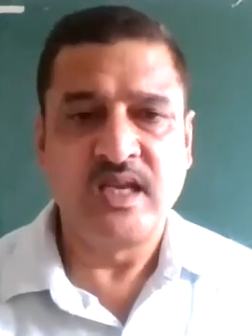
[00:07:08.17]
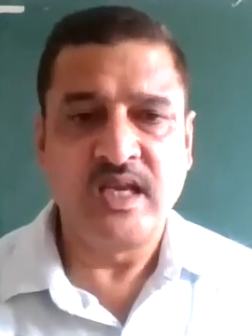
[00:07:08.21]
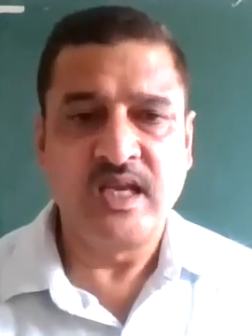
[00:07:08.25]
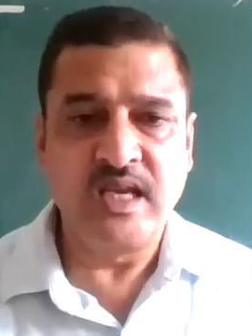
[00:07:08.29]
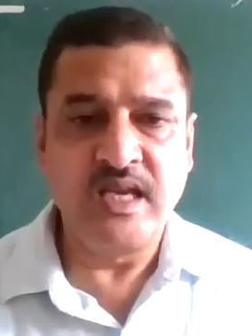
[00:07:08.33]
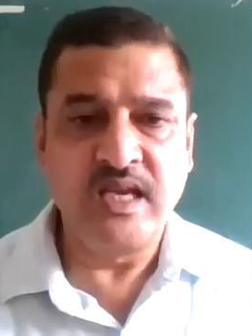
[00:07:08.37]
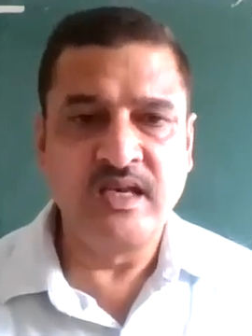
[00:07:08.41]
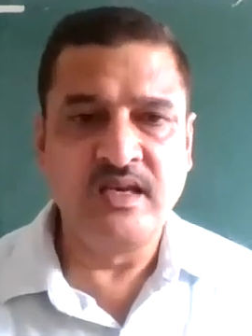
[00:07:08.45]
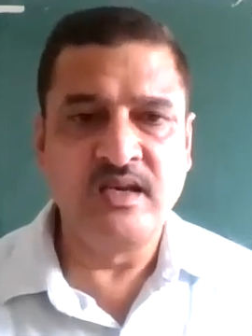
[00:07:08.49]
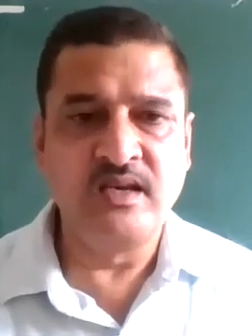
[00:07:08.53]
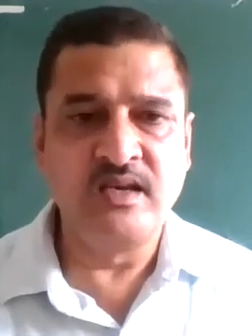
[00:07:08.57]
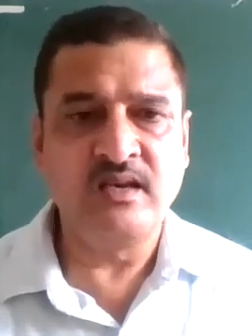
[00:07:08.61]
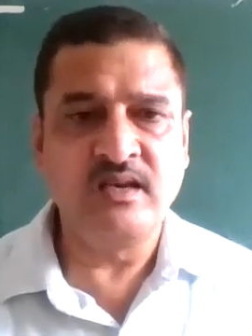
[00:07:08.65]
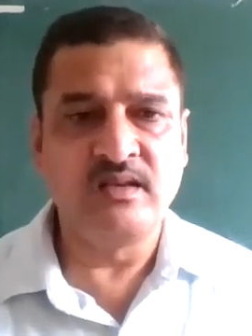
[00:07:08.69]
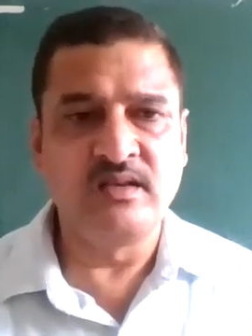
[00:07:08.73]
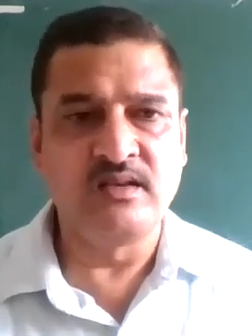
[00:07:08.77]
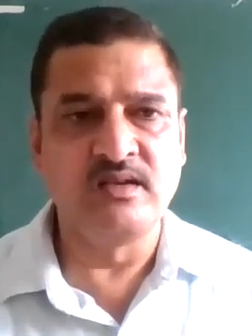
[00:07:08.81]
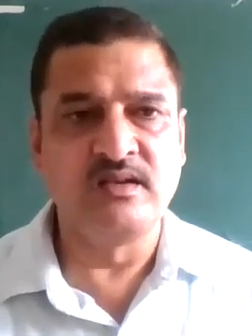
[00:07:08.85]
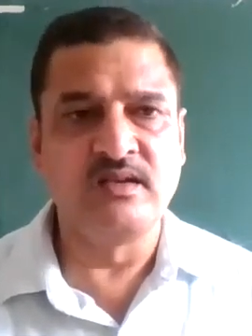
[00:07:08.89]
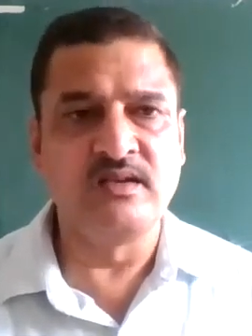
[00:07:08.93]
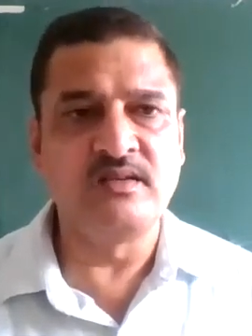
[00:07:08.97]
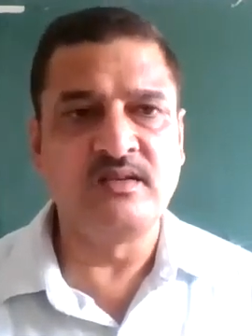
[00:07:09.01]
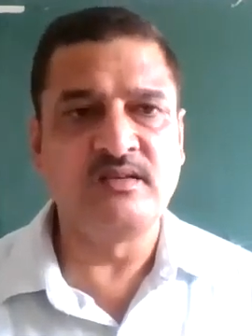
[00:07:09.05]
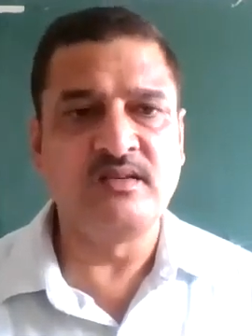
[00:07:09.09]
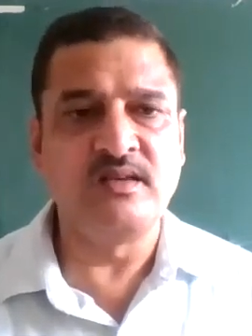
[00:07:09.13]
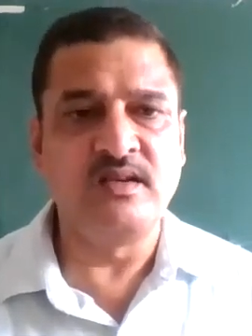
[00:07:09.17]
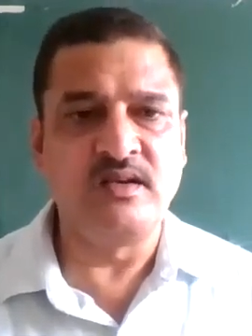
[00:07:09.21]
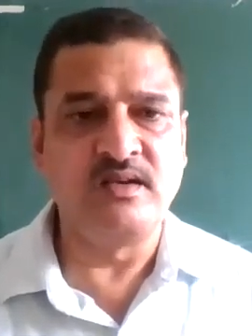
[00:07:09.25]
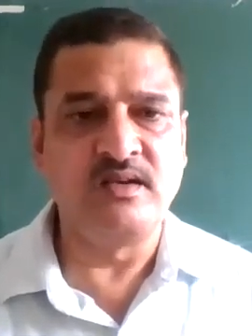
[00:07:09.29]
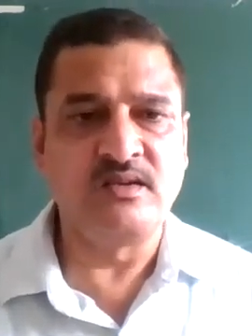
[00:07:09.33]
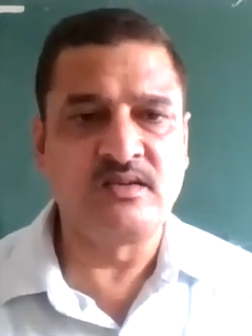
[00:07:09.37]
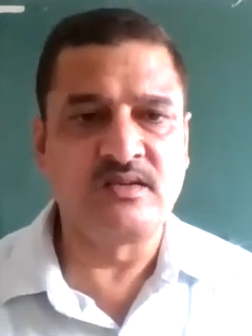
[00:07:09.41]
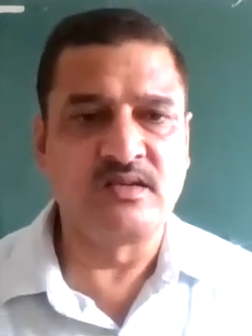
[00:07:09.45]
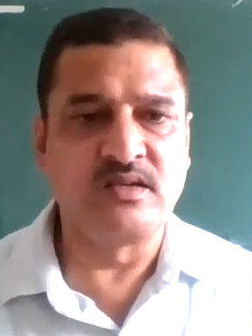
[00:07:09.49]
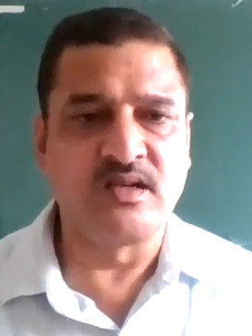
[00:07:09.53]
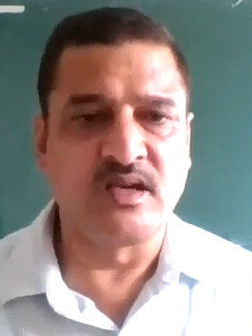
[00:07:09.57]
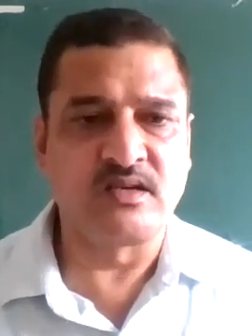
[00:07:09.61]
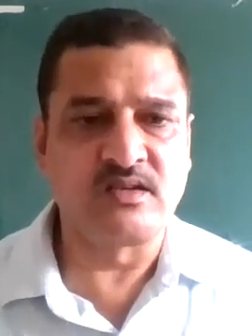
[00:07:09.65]
in the
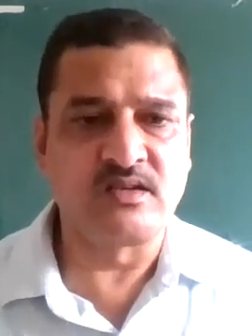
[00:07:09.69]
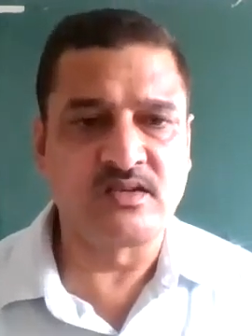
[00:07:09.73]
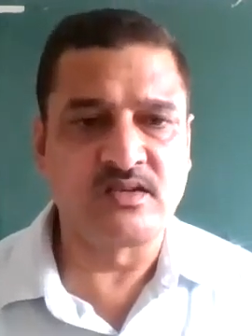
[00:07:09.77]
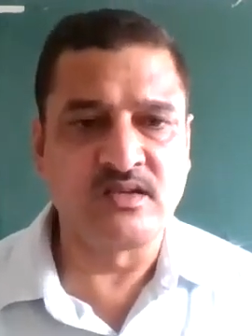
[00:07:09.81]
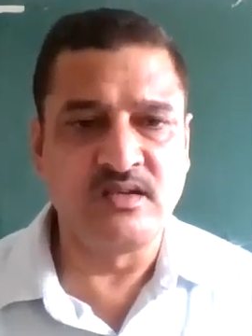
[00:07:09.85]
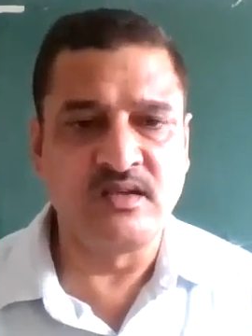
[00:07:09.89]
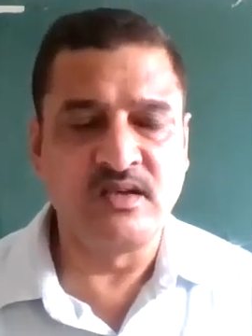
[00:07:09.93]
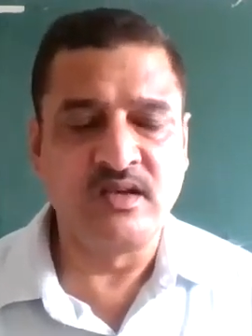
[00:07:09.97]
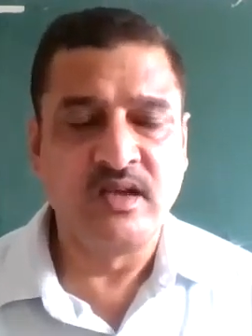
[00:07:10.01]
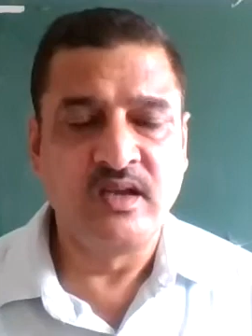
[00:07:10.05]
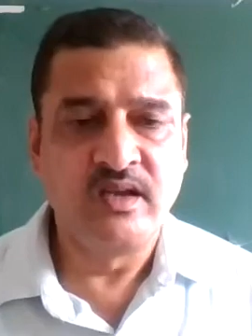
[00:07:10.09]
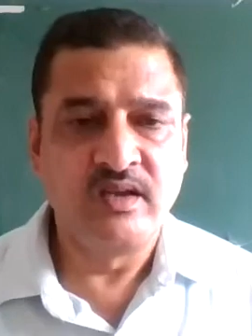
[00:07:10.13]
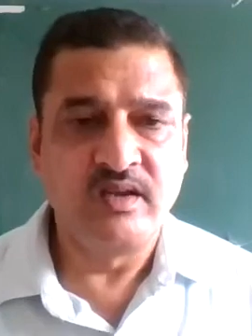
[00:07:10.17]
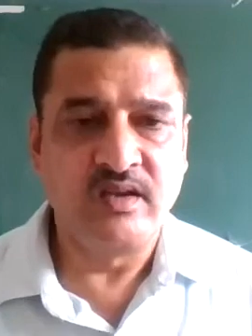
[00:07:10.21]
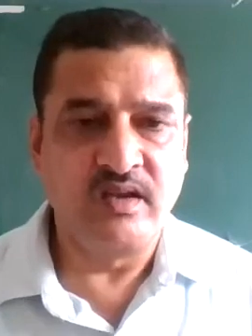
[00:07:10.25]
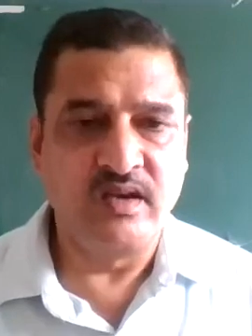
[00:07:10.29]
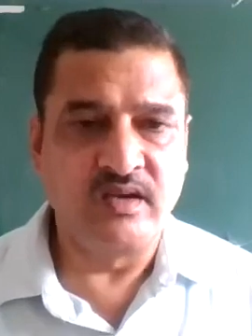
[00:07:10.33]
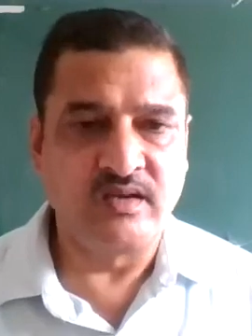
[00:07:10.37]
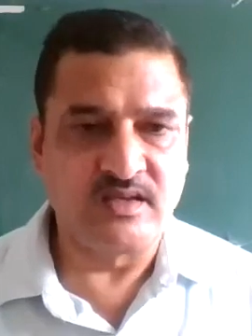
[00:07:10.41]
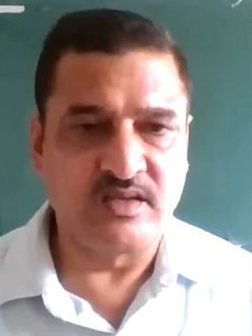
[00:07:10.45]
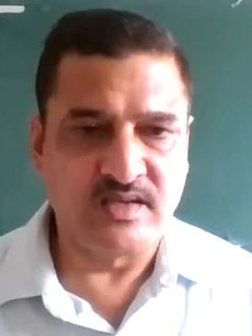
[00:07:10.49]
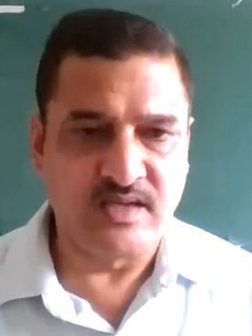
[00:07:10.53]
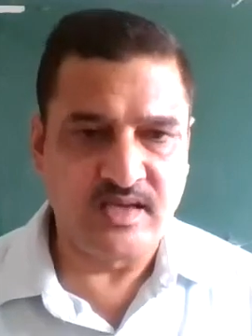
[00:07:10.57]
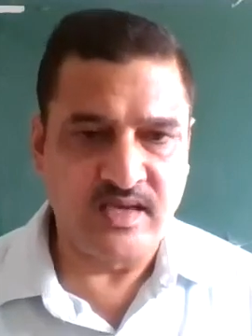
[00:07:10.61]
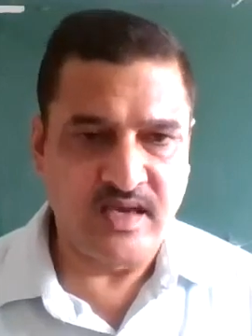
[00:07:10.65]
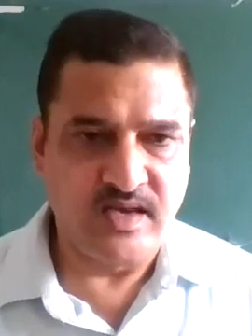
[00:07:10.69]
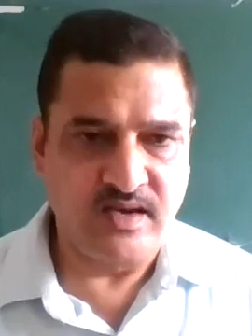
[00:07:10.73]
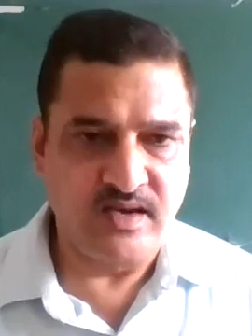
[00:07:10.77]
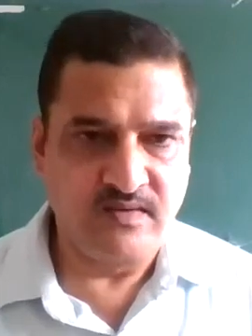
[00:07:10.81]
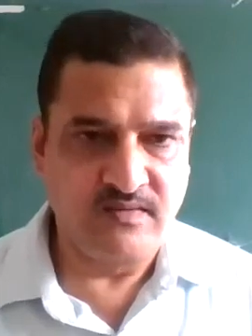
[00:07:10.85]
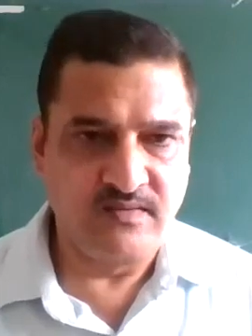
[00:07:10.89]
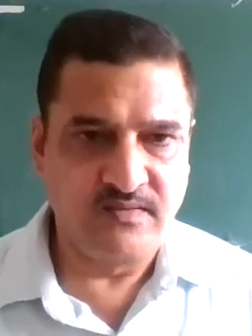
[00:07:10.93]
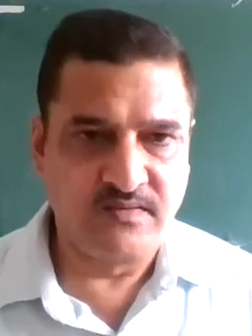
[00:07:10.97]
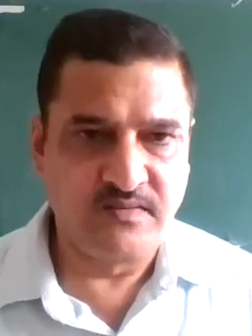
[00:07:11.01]
introduction itself,